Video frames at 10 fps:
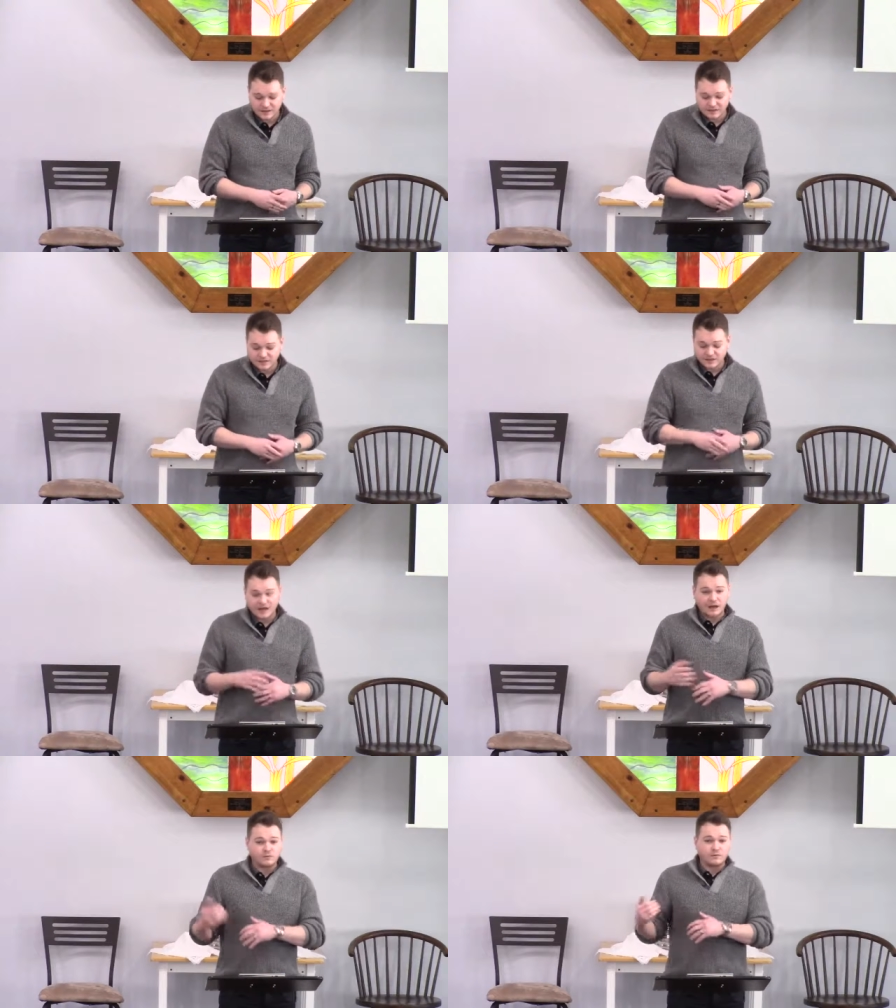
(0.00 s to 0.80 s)
And even
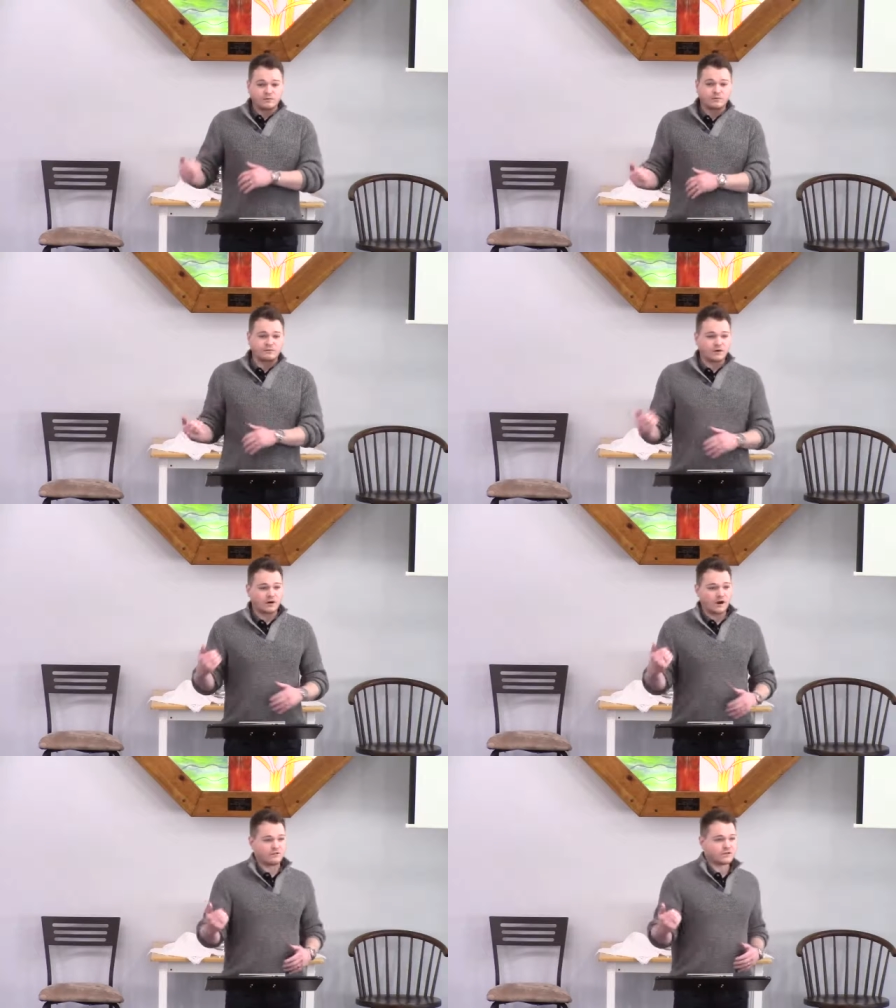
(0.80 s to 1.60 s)
God will
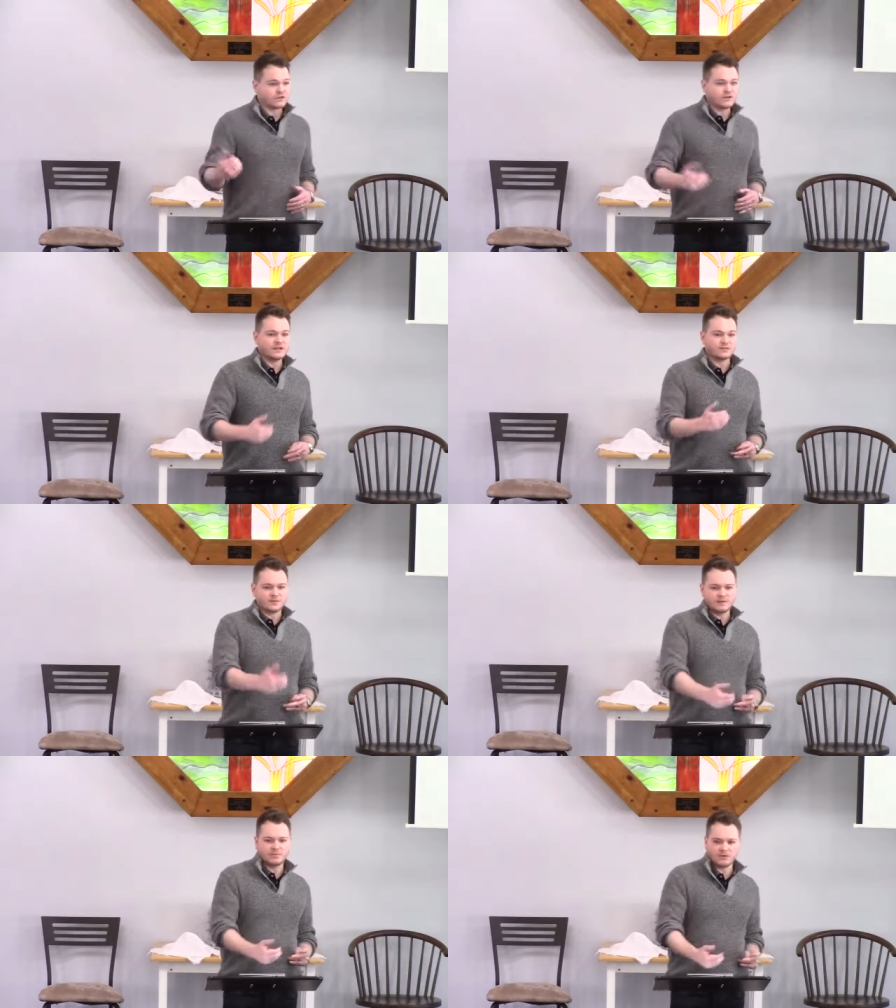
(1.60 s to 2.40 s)
refer often to his
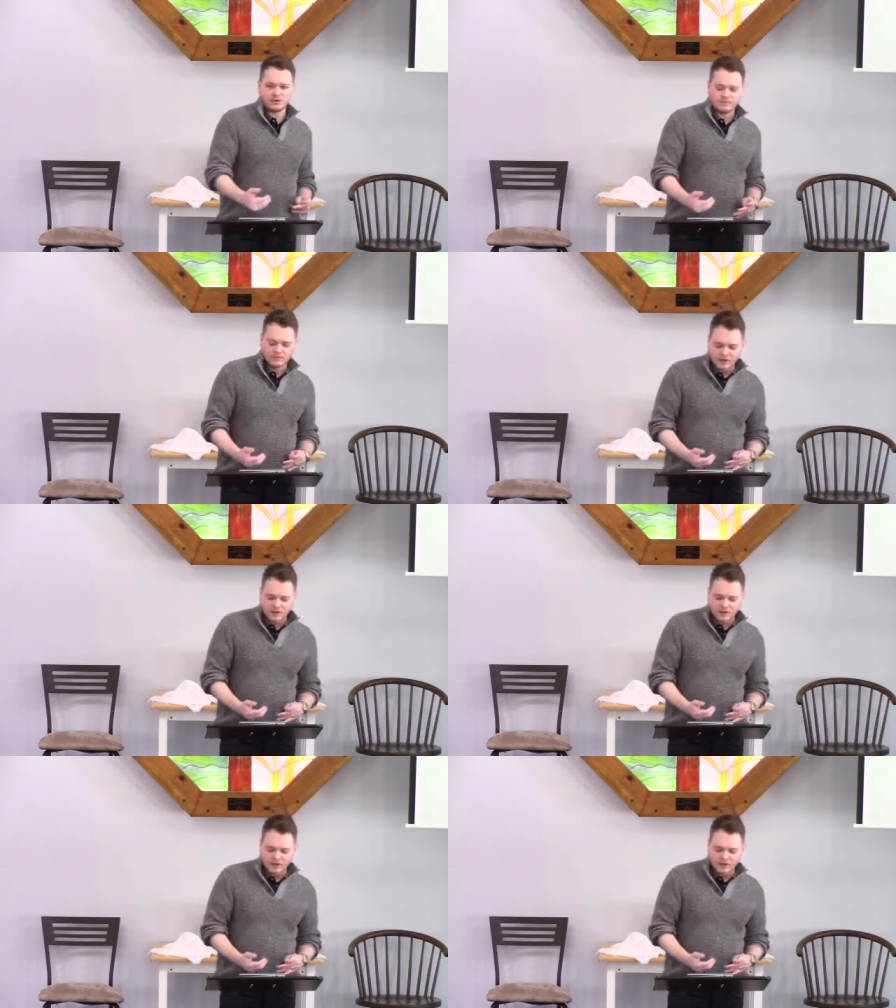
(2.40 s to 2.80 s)
people